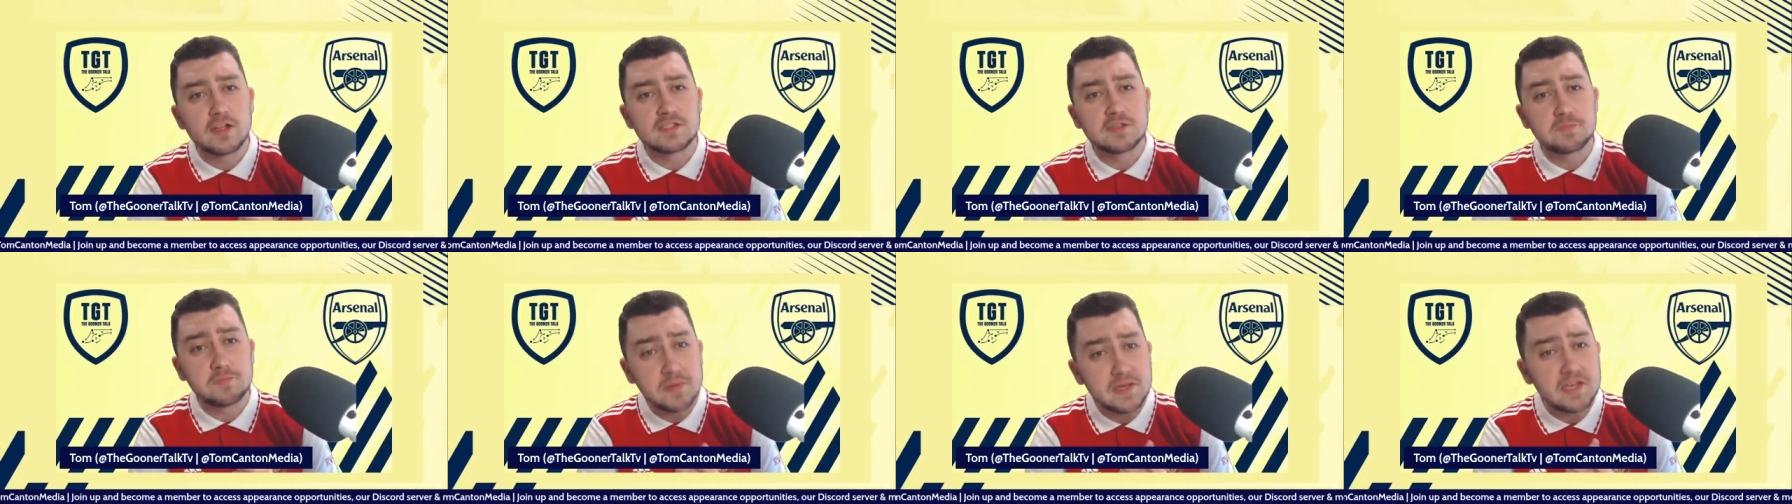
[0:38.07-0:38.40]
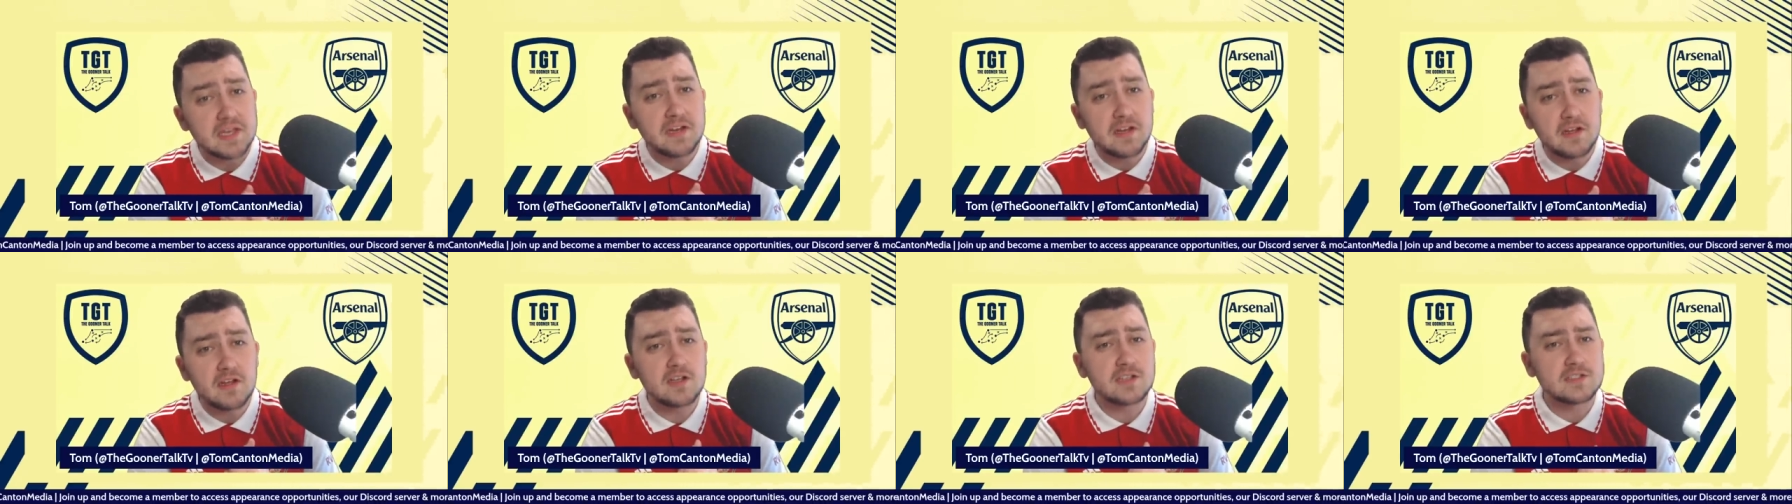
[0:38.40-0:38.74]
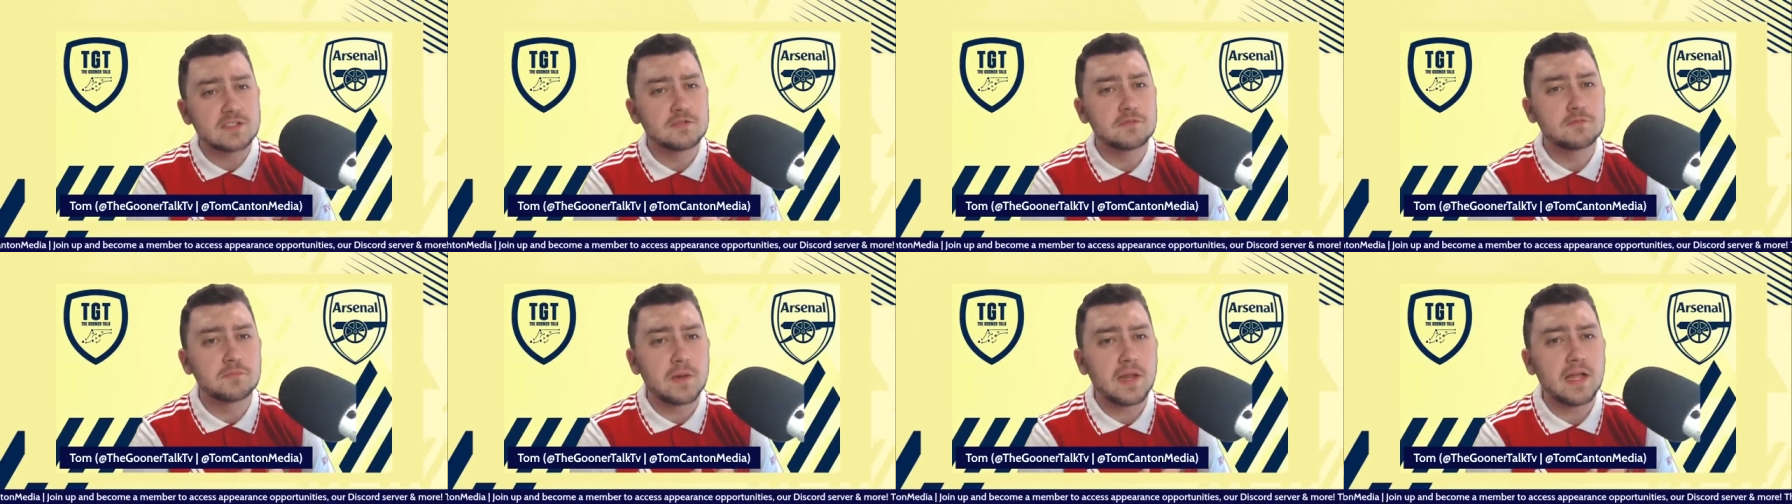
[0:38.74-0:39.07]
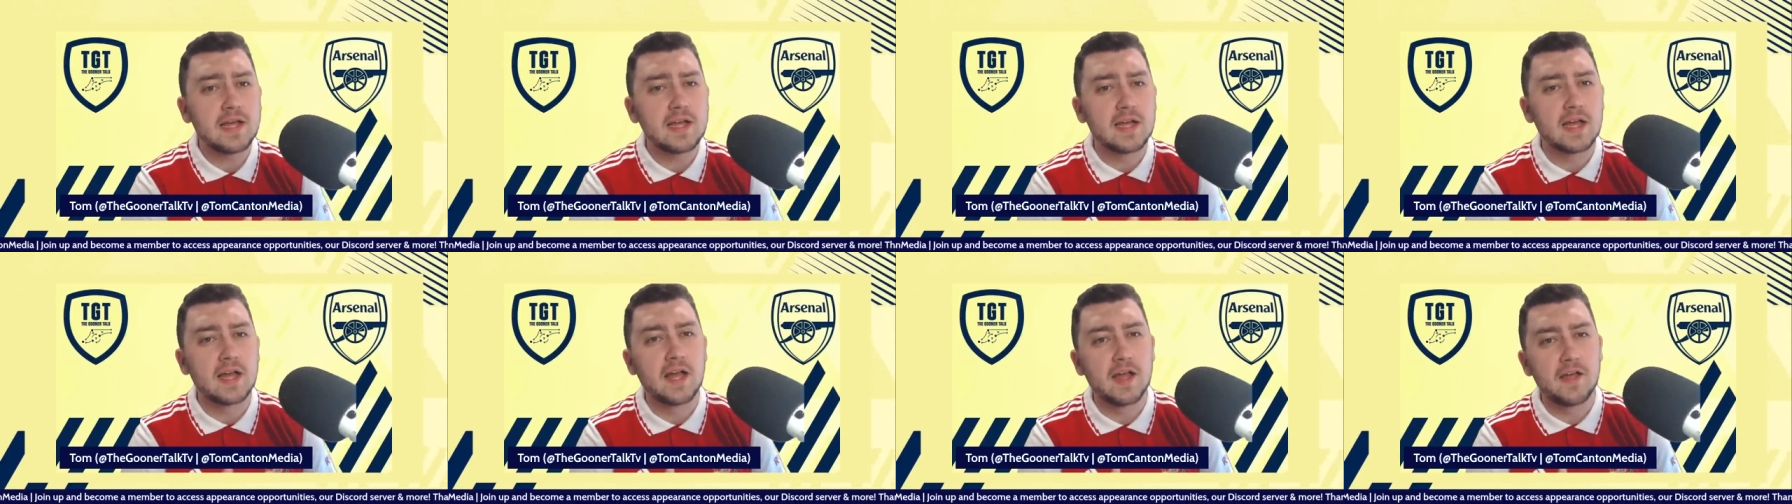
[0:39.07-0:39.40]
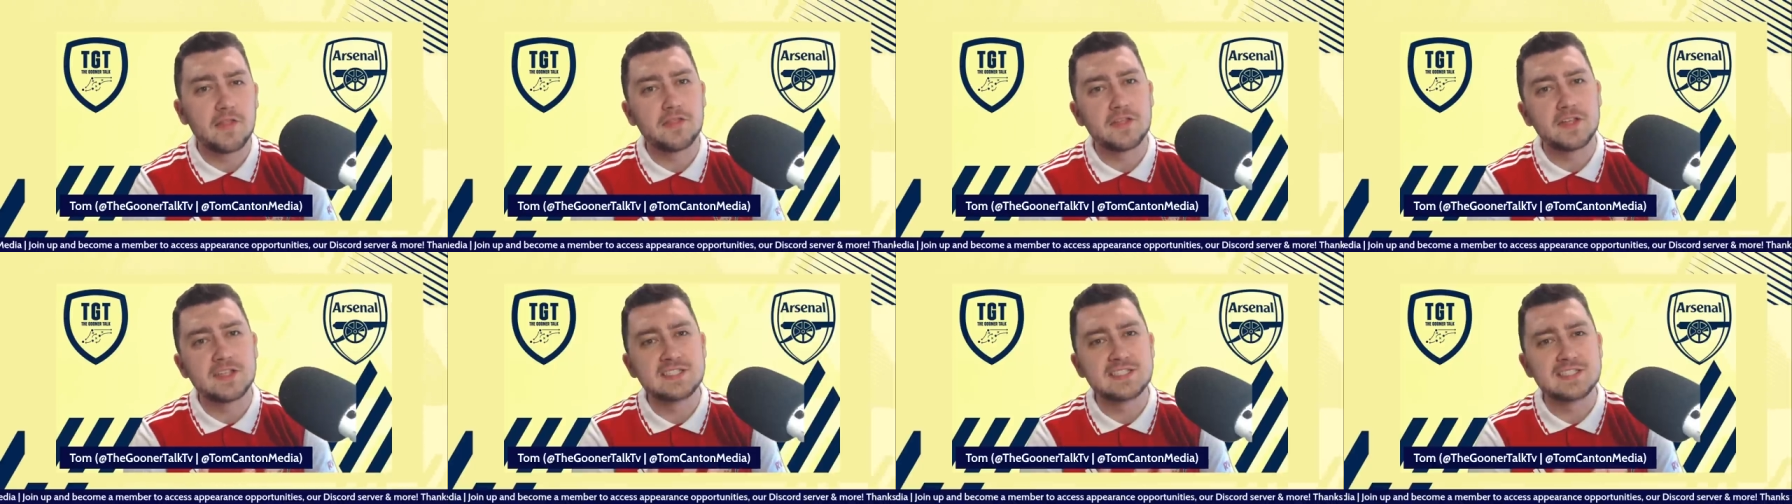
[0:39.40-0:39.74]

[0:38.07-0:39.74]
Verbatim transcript: to be an Arsenal player at this